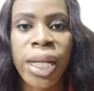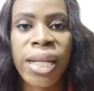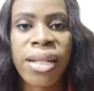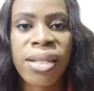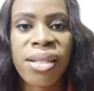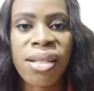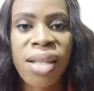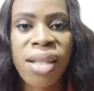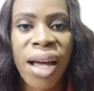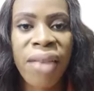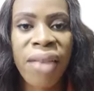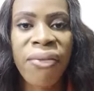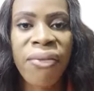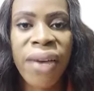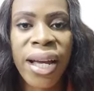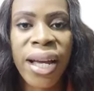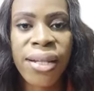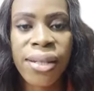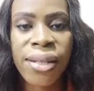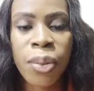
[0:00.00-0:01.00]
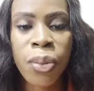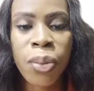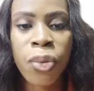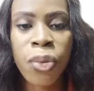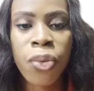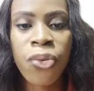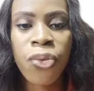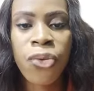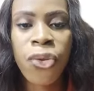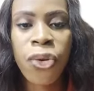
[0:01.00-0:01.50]
it's
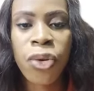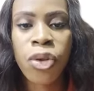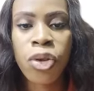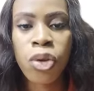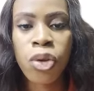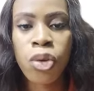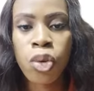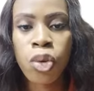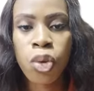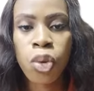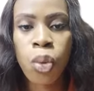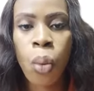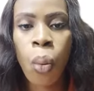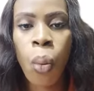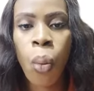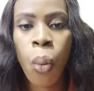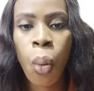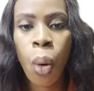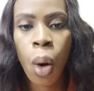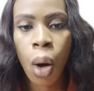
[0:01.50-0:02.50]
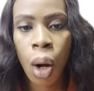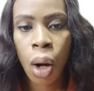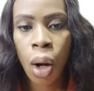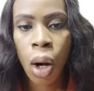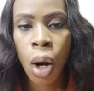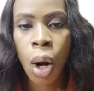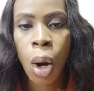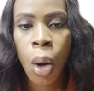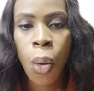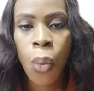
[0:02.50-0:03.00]
advisable for you to work
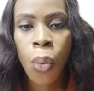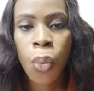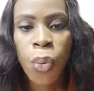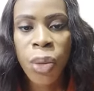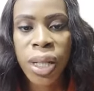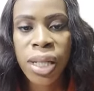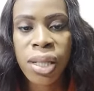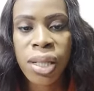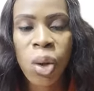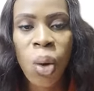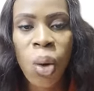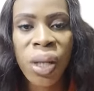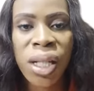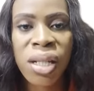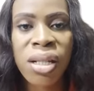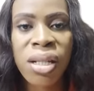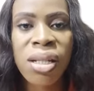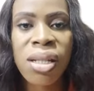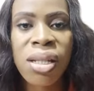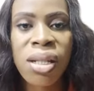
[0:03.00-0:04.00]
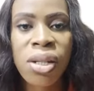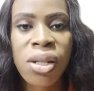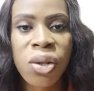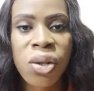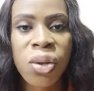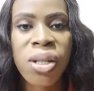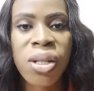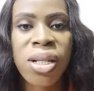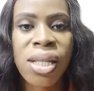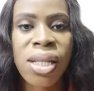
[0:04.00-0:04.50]
with
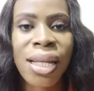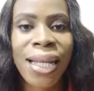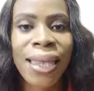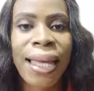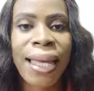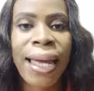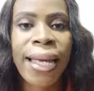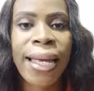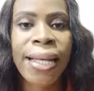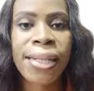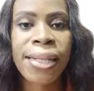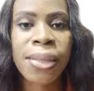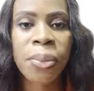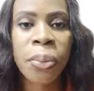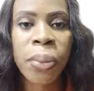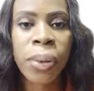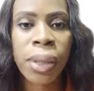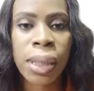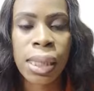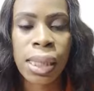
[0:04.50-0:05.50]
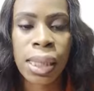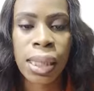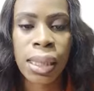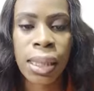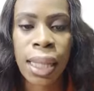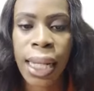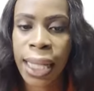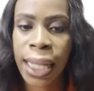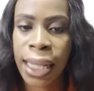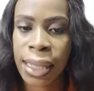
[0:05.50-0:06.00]
organizations that are
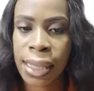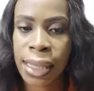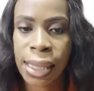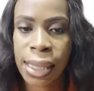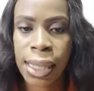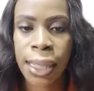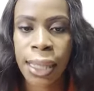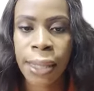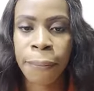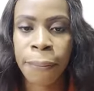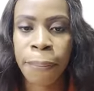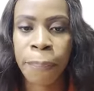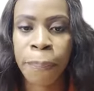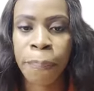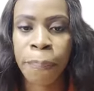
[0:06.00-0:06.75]
exporting, like I said.